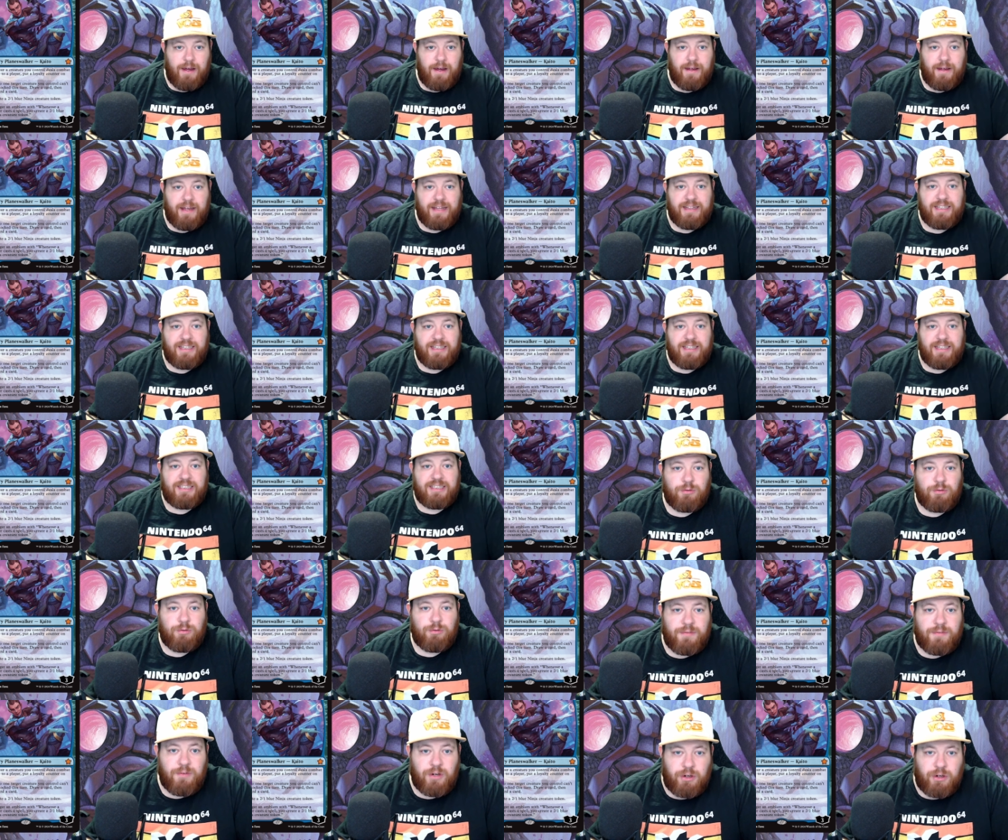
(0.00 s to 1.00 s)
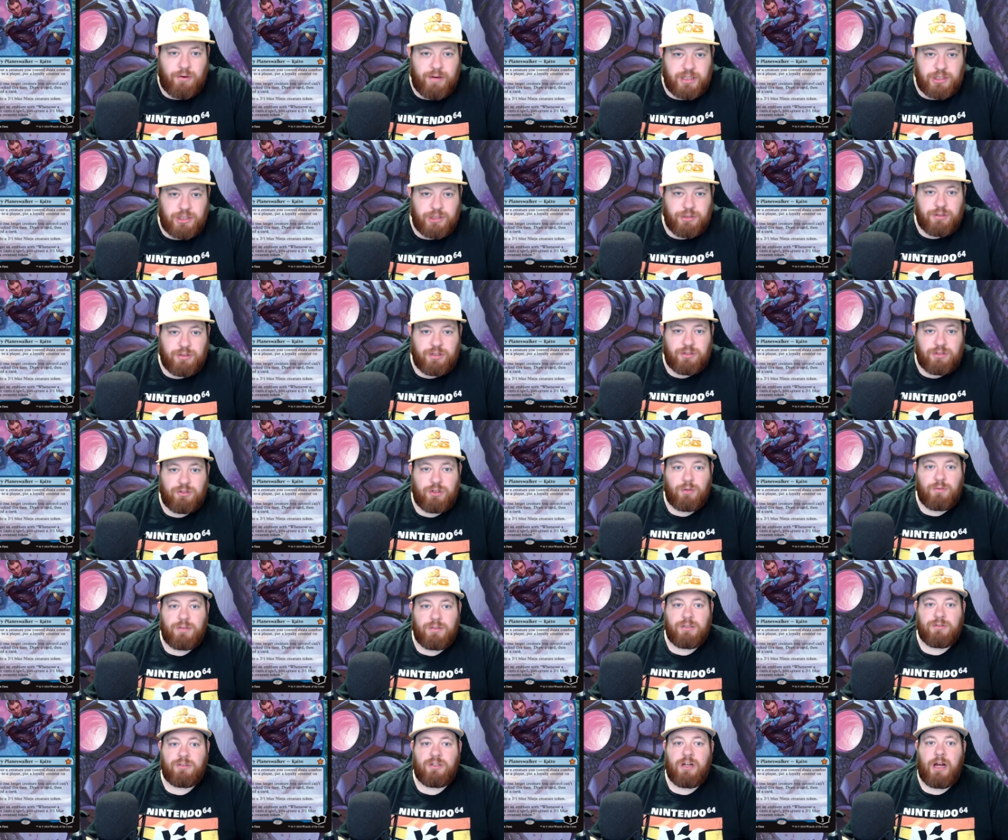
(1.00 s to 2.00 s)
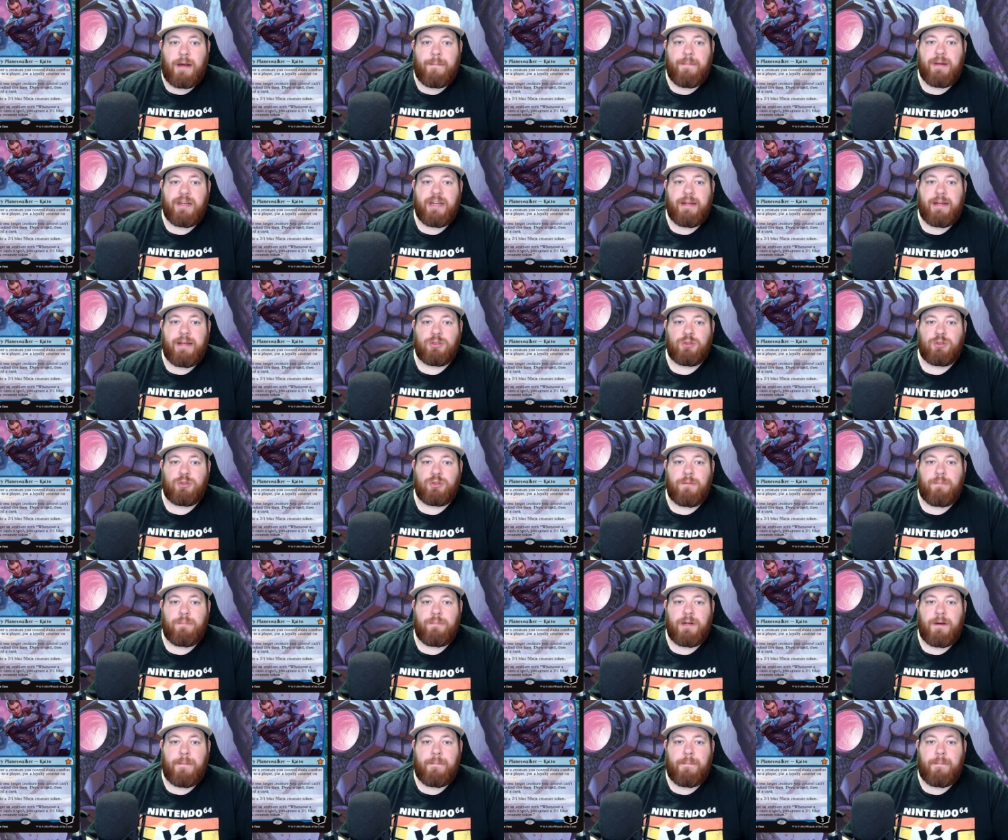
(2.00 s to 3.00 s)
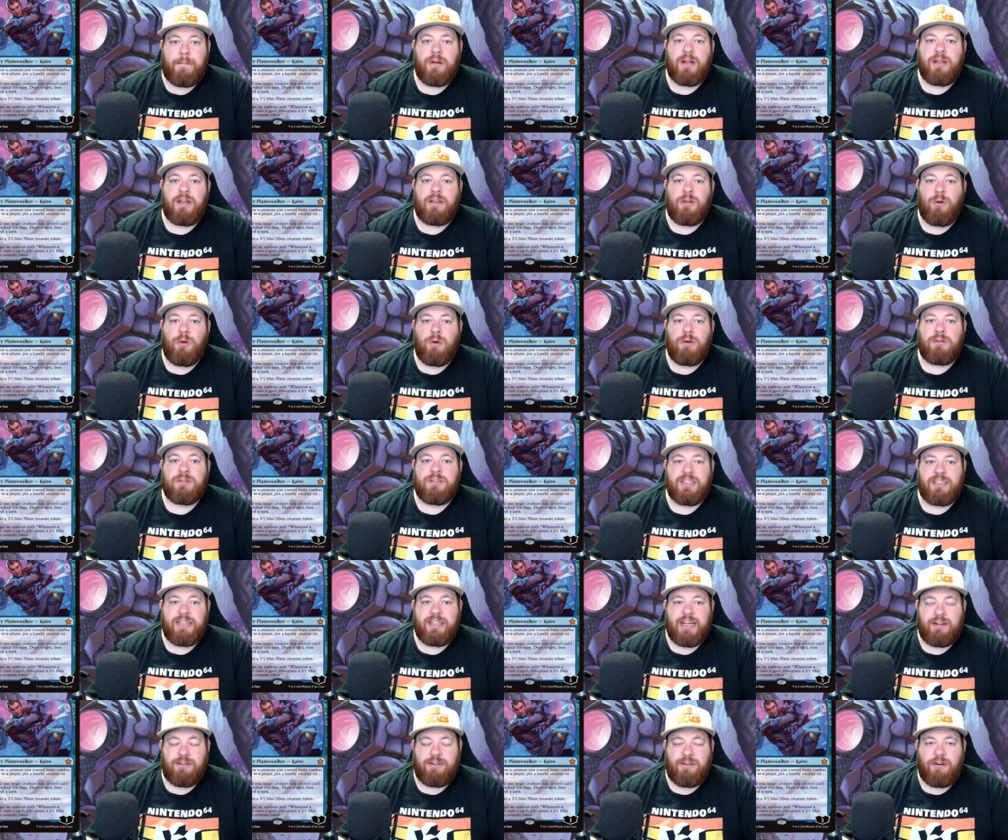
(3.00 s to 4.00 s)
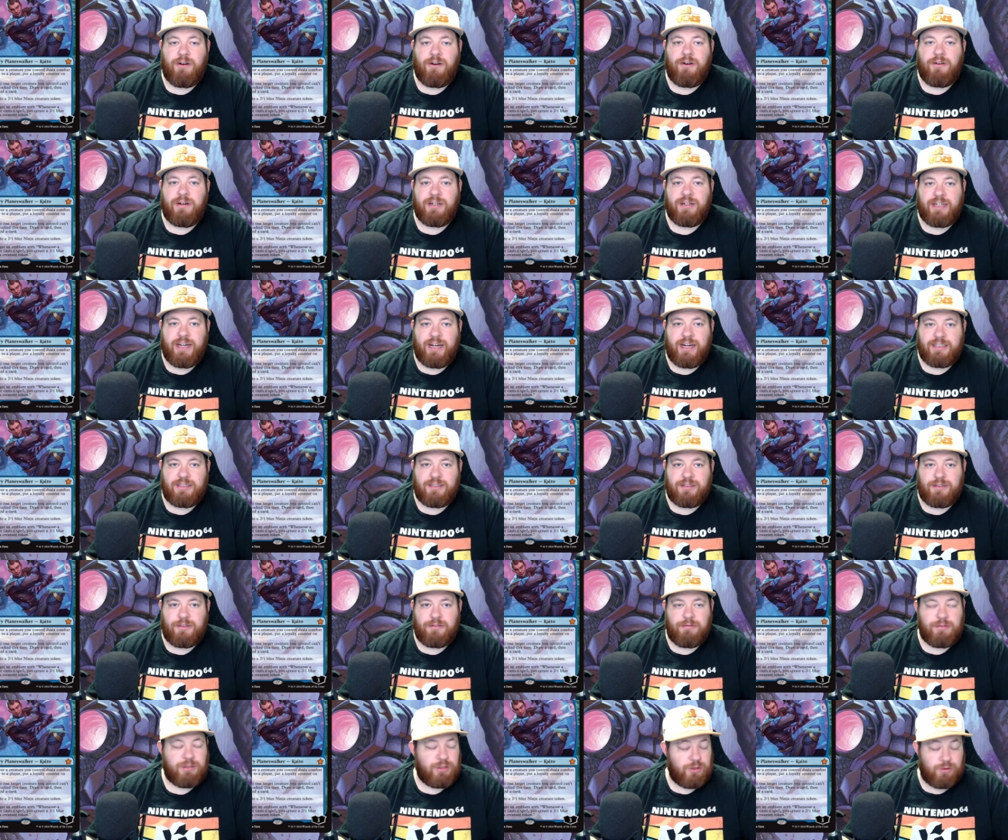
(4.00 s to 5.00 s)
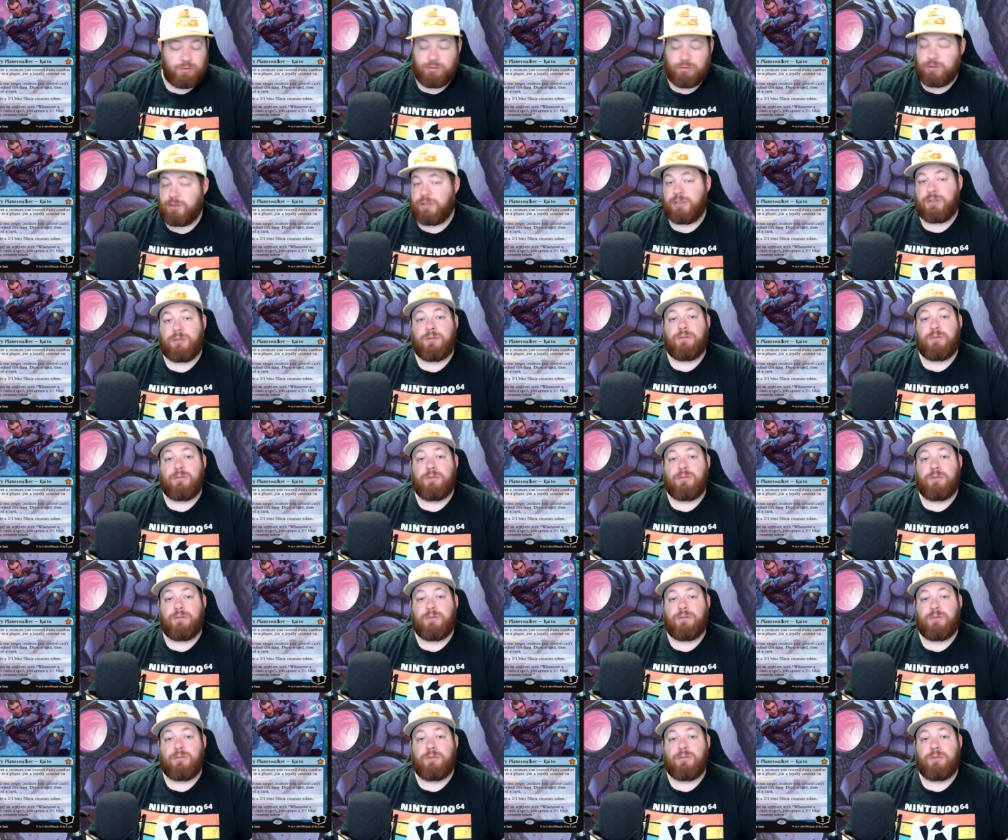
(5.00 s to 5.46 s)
And this says whenever a creature you control deals combat damage to a player, put a loyalty counter on Kaito, which is really cool